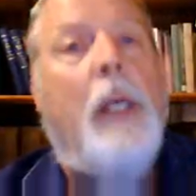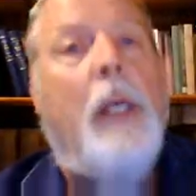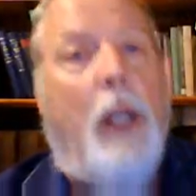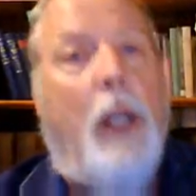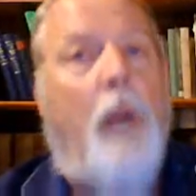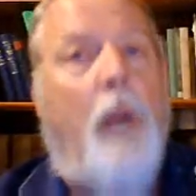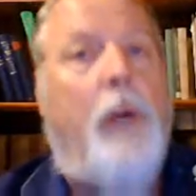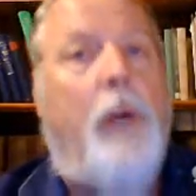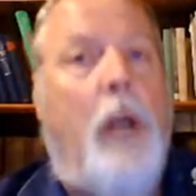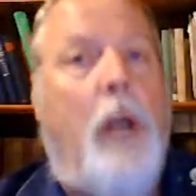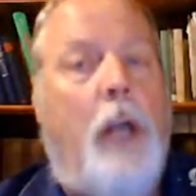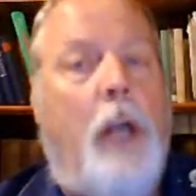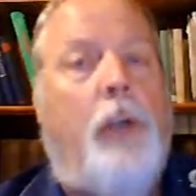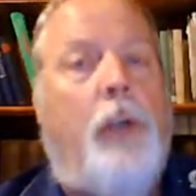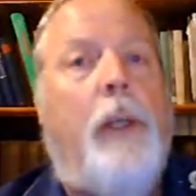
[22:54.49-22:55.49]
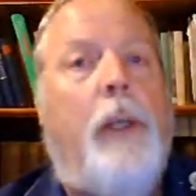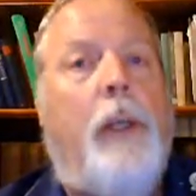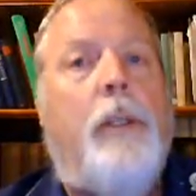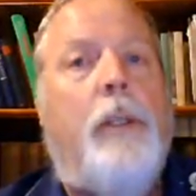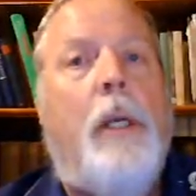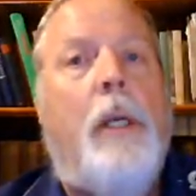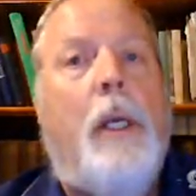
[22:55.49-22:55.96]
in other
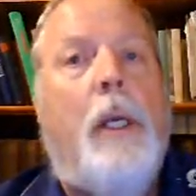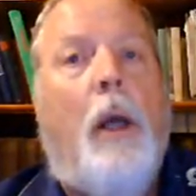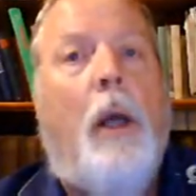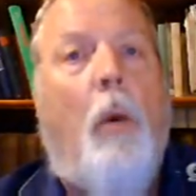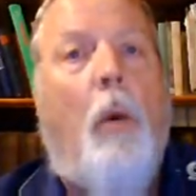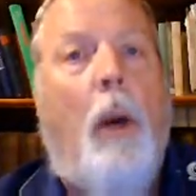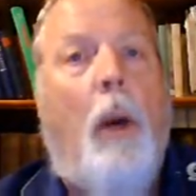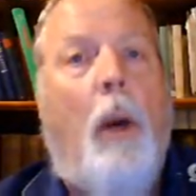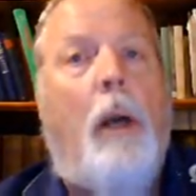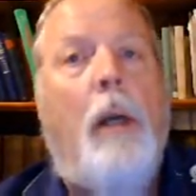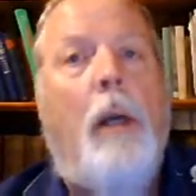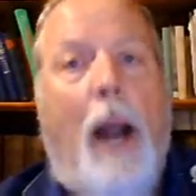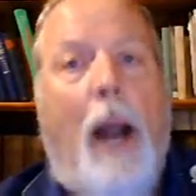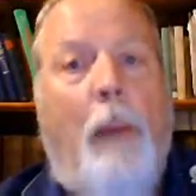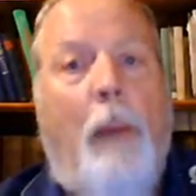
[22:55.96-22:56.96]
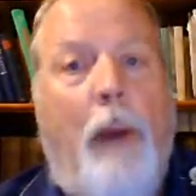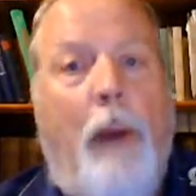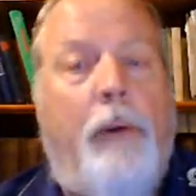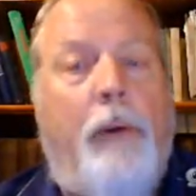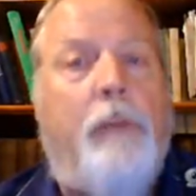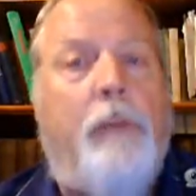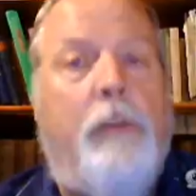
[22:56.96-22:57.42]
countries where our
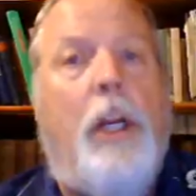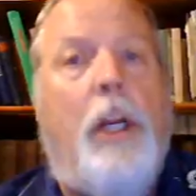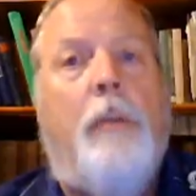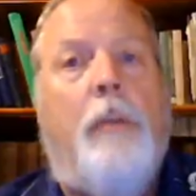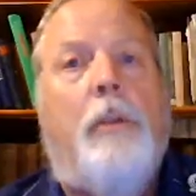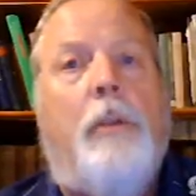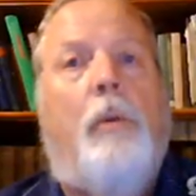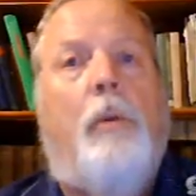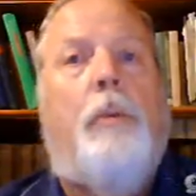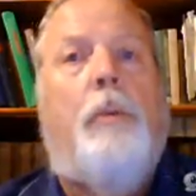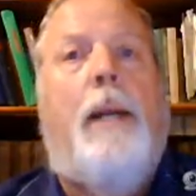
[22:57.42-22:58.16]
brethren have set up schools,